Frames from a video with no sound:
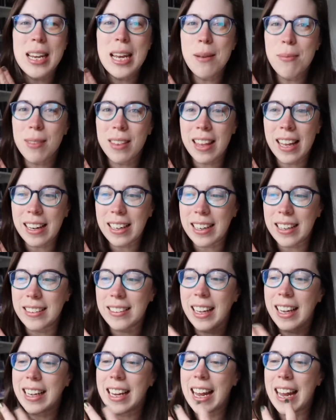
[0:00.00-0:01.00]
keep thinking,
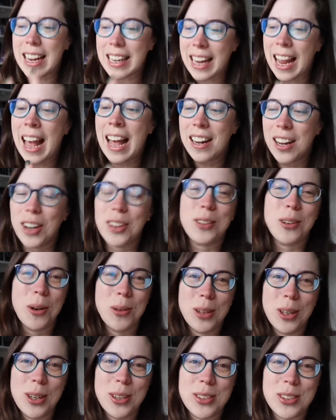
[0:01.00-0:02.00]
like, it cannot
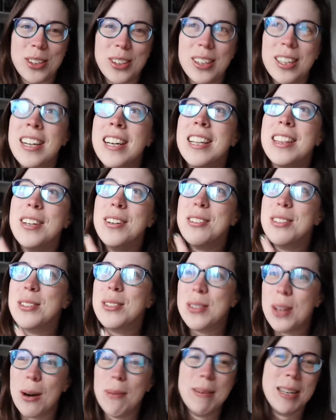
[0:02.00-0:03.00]
grow larger. There
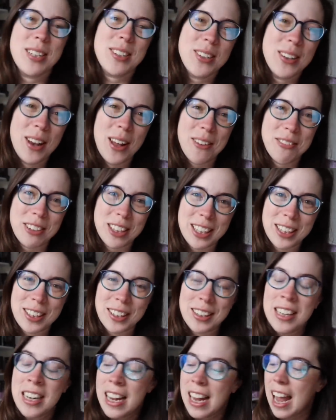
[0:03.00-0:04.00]
is so much love
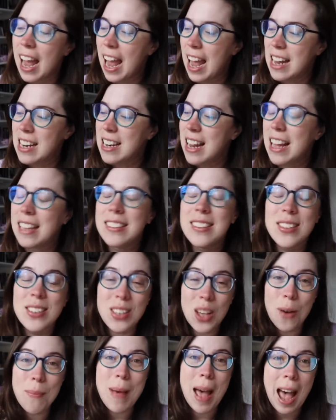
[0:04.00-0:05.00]
here. And
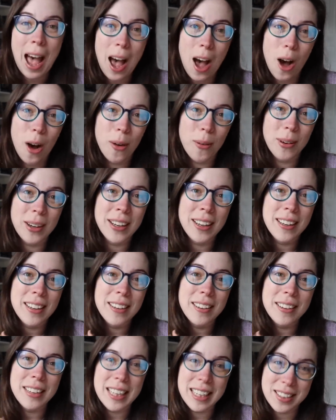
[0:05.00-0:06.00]
somehow
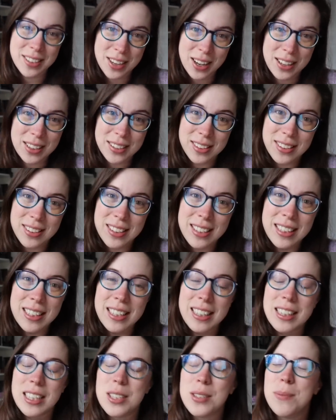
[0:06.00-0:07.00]
it does.
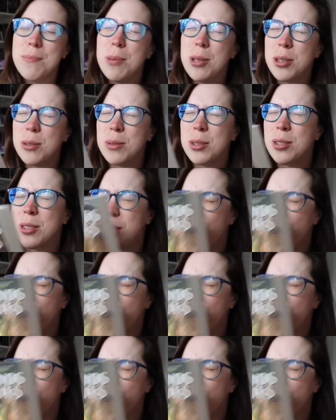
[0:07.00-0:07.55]
This book was